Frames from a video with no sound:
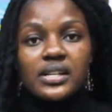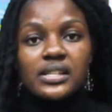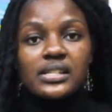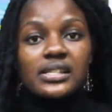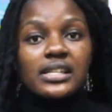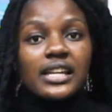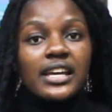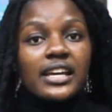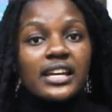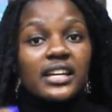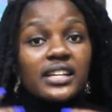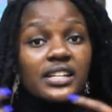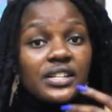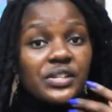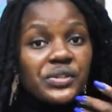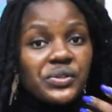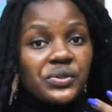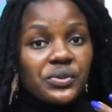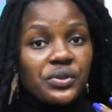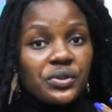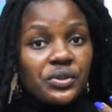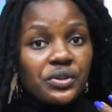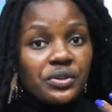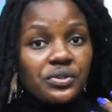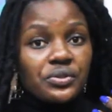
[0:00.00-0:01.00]
Like Grace
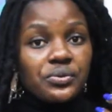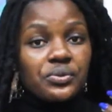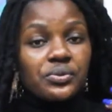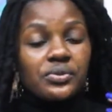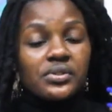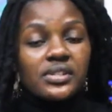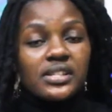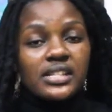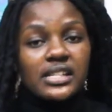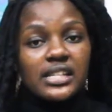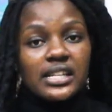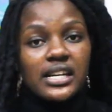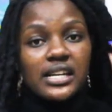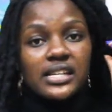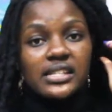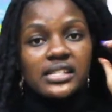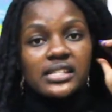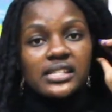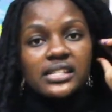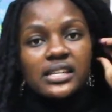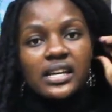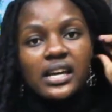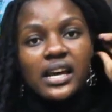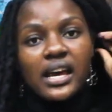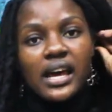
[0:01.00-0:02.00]
Ogot was a nurse
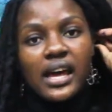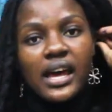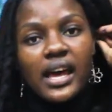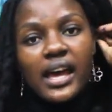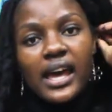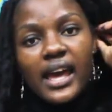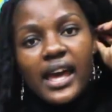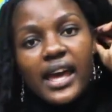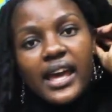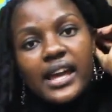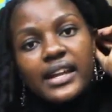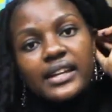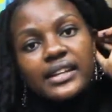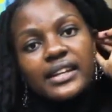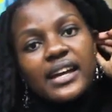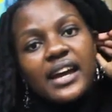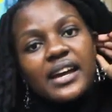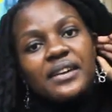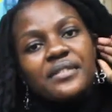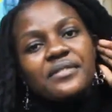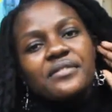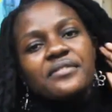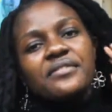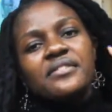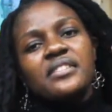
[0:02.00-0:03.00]
and I
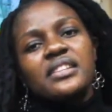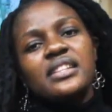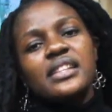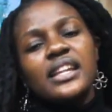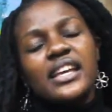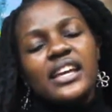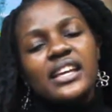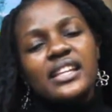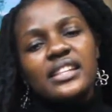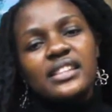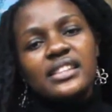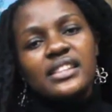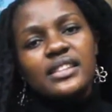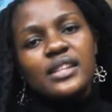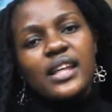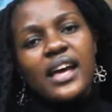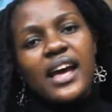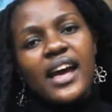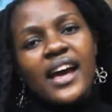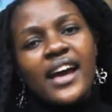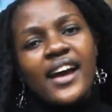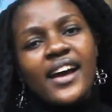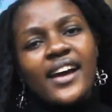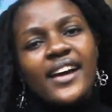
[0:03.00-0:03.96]
feel like uh,